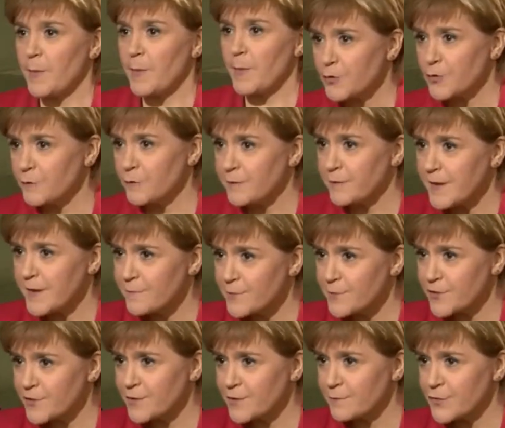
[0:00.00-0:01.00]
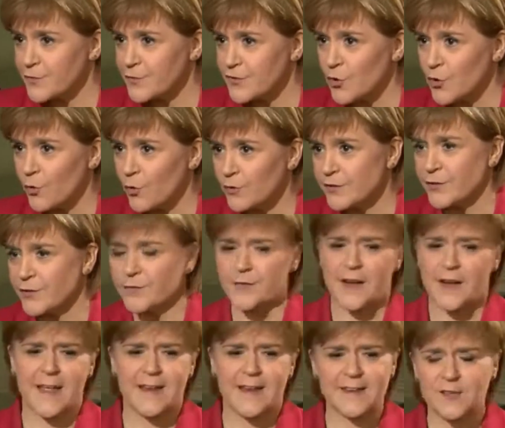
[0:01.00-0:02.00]
special favours for Scotland or
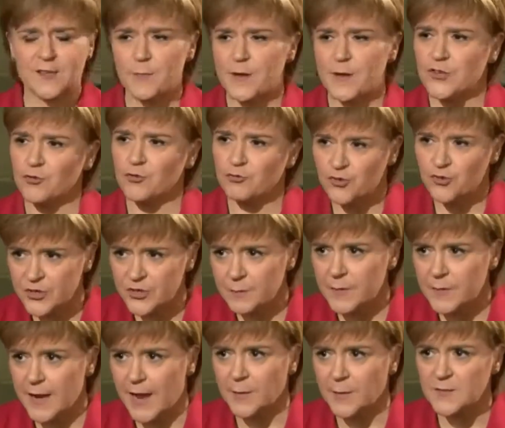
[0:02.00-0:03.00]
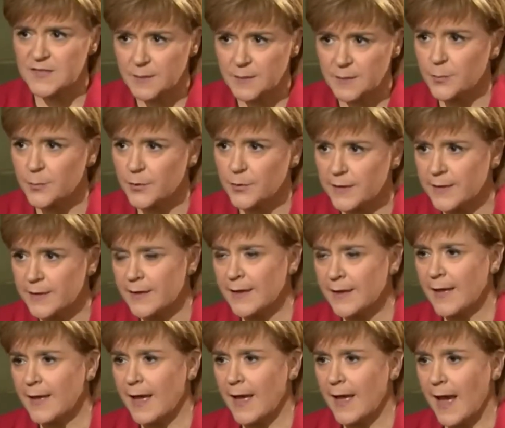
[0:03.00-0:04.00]
for any special treatment. I'm simply
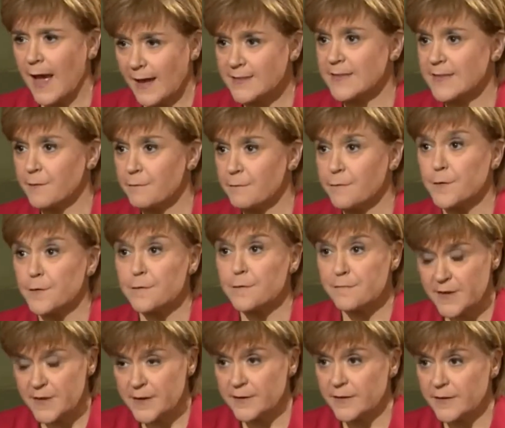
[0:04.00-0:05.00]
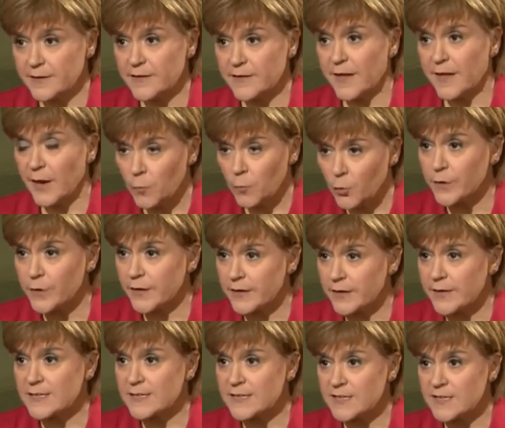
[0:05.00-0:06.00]
asking for fairness, and I won't
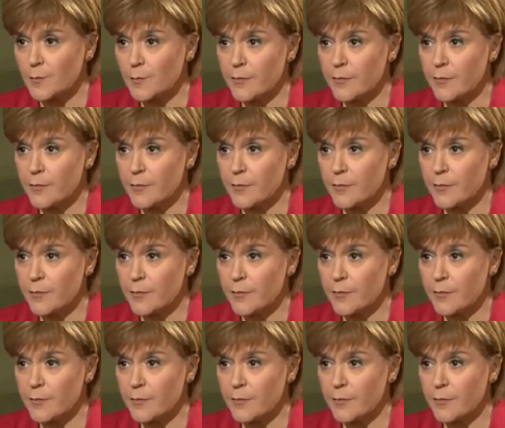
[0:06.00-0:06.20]
agree